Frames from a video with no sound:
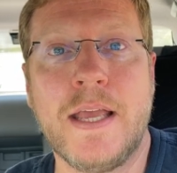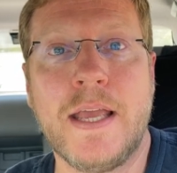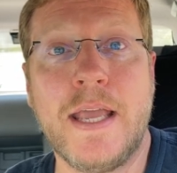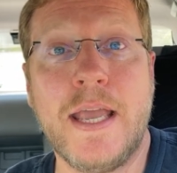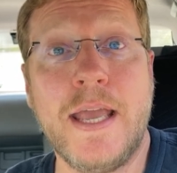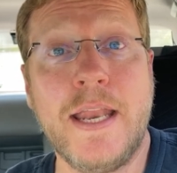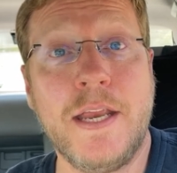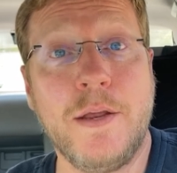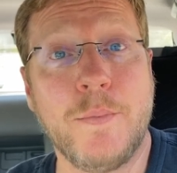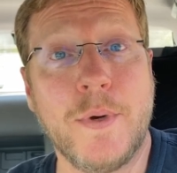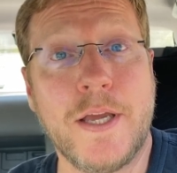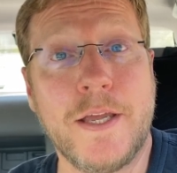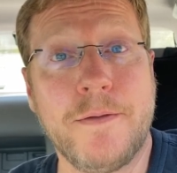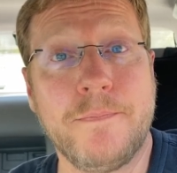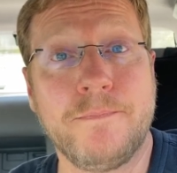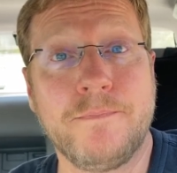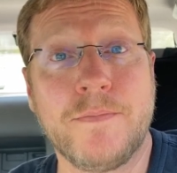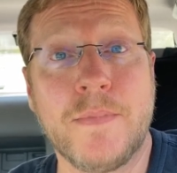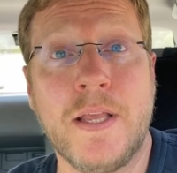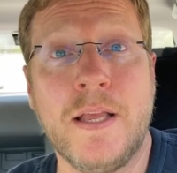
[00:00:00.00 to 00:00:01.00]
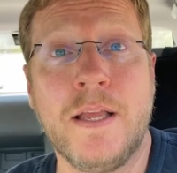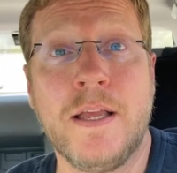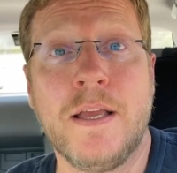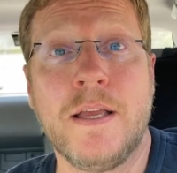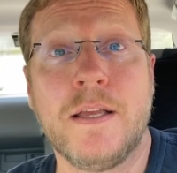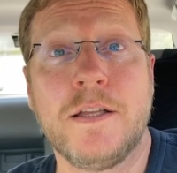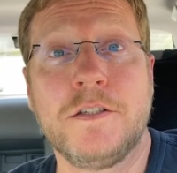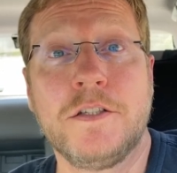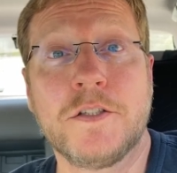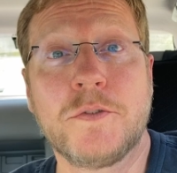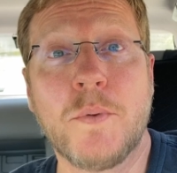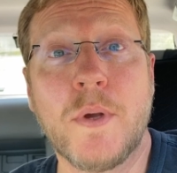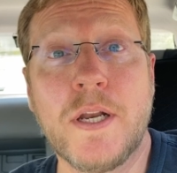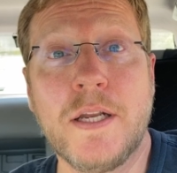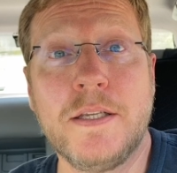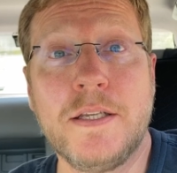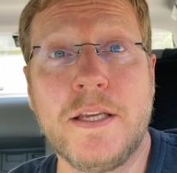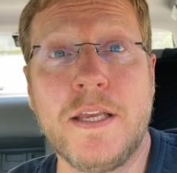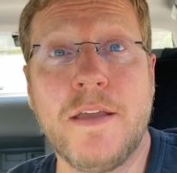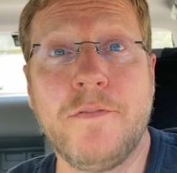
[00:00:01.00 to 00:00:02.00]
Anyway, just
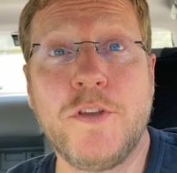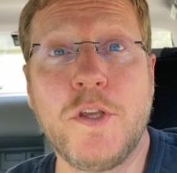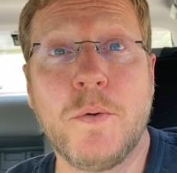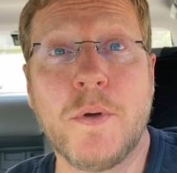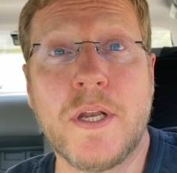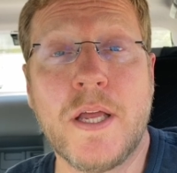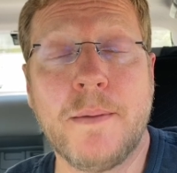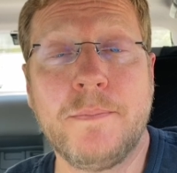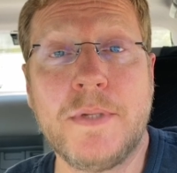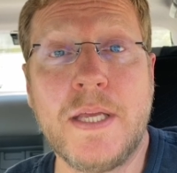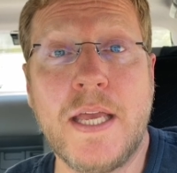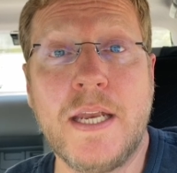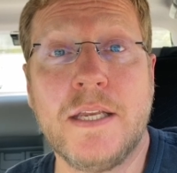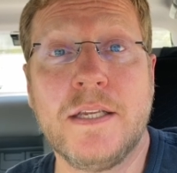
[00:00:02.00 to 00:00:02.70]
wanted to give you an update.